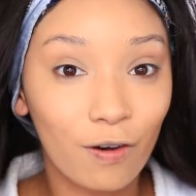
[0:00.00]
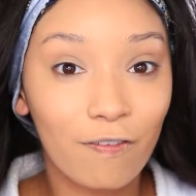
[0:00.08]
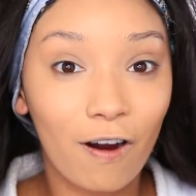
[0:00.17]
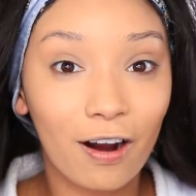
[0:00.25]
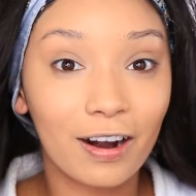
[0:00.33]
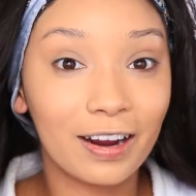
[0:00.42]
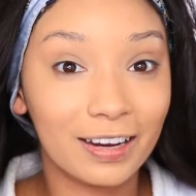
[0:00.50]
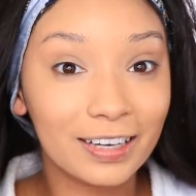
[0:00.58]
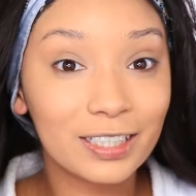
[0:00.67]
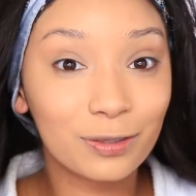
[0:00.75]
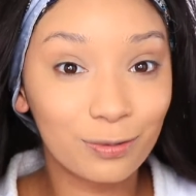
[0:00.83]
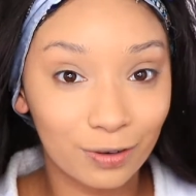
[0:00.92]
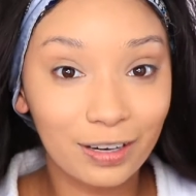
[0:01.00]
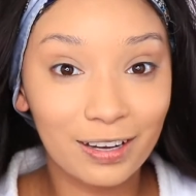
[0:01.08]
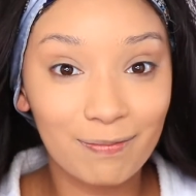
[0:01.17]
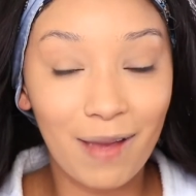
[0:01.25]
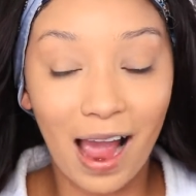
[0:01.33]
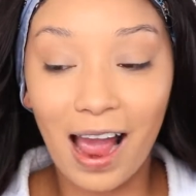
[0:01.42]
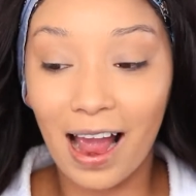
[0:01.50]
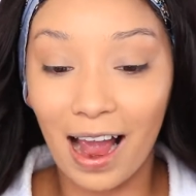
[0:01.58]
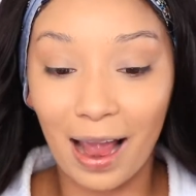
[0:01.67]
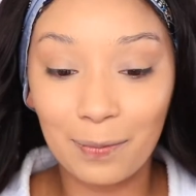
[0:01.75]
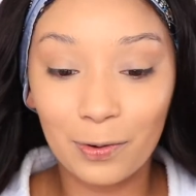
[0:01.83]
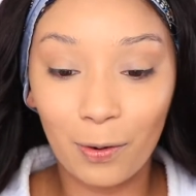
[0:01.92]
far, it is really matte.
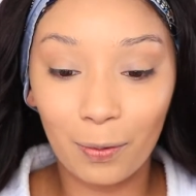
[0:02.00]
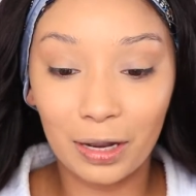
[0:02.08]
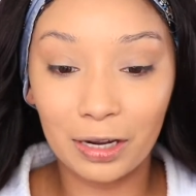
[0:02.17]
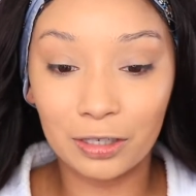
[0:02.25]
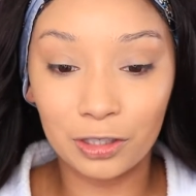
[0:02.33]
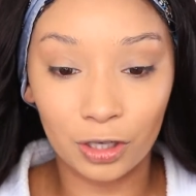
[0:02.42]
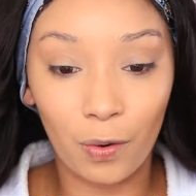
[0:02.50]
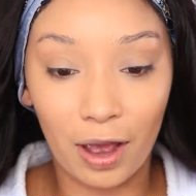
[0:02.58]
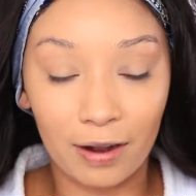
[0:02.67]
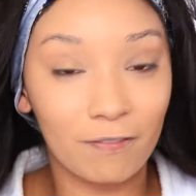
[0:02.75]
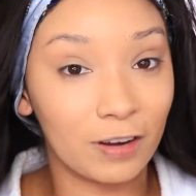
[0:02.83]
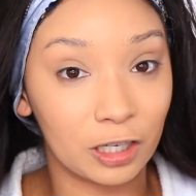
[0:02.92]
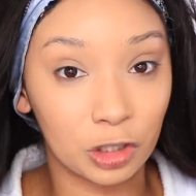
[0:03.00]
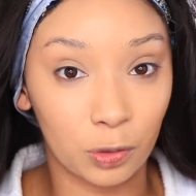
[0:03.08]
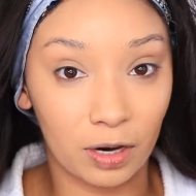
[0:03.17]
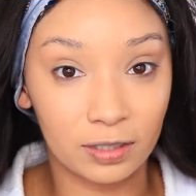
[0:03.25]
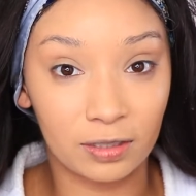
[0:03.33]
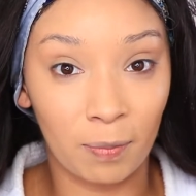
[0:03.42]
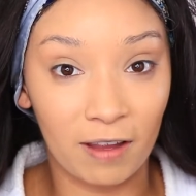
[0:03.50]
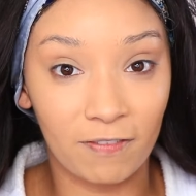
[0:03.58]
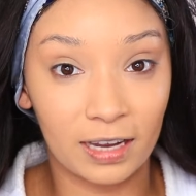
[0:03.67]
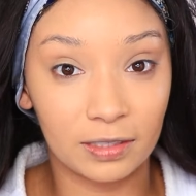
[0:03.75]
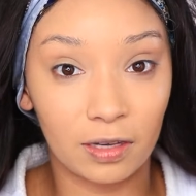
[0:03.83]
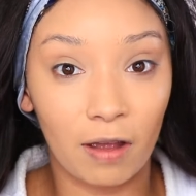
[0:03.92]
I'm going to go ahead and finish the rest of my
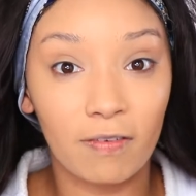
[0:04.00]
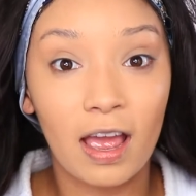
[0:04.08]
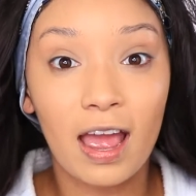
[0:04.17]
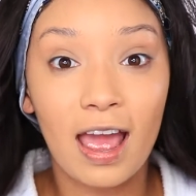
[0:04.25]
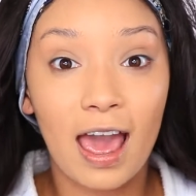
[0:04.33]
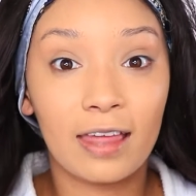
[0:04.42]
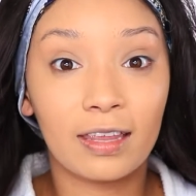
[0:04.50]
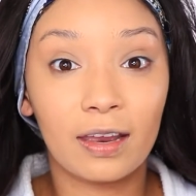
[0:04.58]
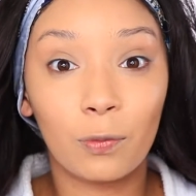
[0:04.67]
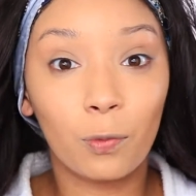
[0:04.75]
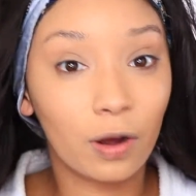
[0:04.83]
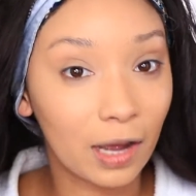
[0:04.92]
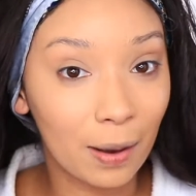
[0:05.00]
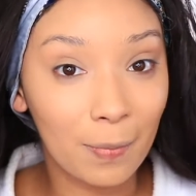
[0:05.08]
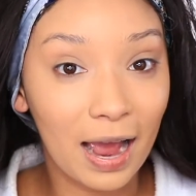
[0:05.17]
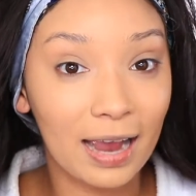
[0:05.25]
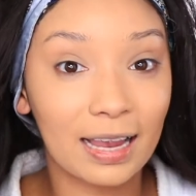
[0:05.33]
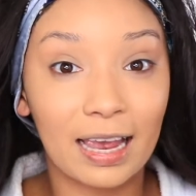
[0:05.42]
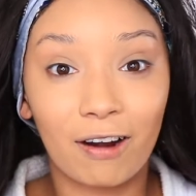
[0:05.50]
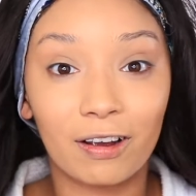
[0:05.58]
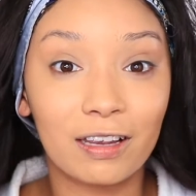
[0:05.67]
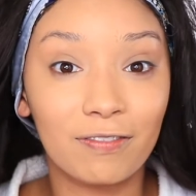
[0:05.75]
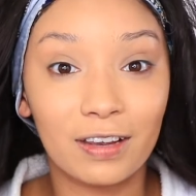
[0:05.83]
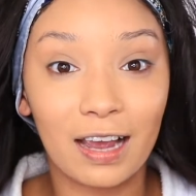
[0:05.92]
face off and then we'll come back and I'll
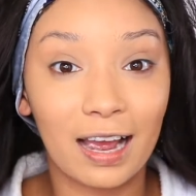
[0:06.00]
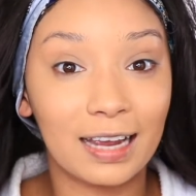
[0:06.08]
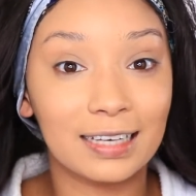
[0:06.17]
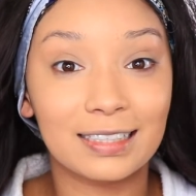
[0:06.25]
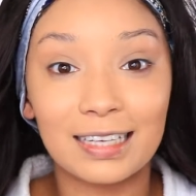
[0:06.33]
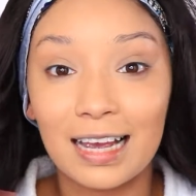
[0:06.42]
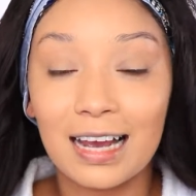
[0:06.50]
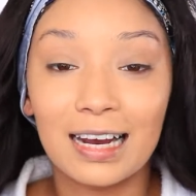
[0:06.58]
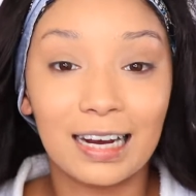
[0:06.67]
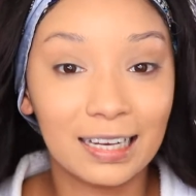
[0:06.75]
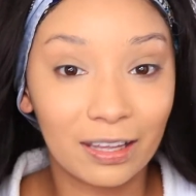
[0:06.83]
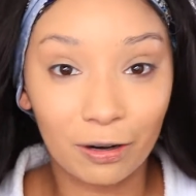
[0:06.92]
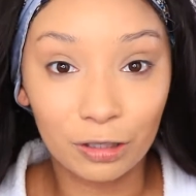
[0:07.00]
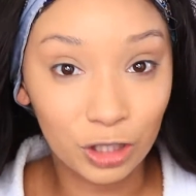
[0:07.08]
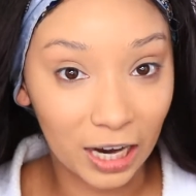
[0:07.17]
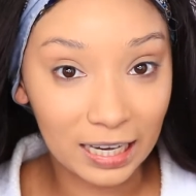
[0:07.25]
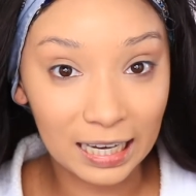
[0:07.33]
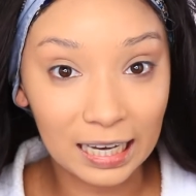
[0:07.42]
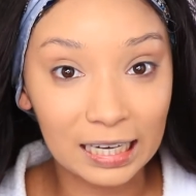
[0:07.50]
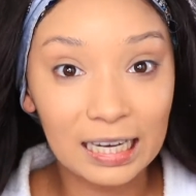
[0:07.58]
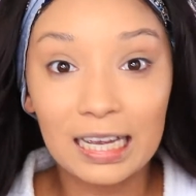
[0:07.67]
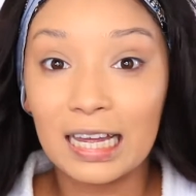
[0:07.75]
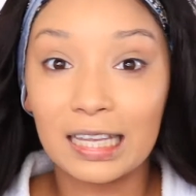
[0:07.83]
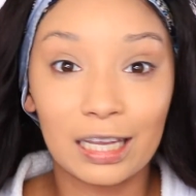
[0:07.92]
give you guys a little check-in.
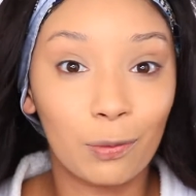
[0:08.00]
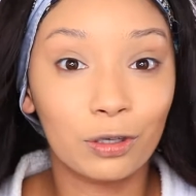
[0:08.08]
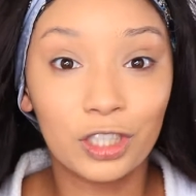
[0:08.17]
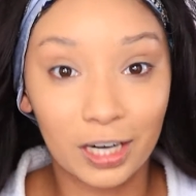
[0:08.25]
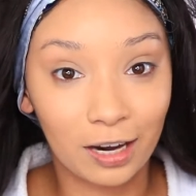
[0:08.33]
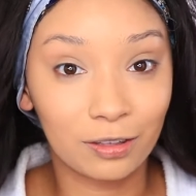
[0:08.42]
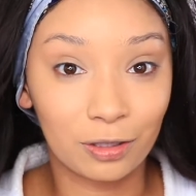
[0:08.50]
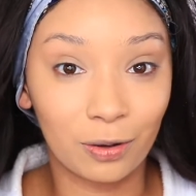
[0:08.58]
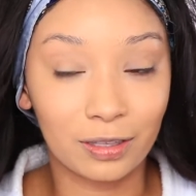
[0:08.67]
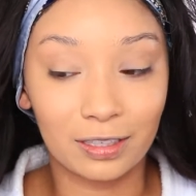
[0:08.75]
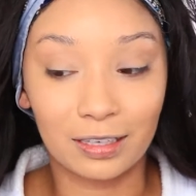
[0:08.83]
Then we'll check out throughout the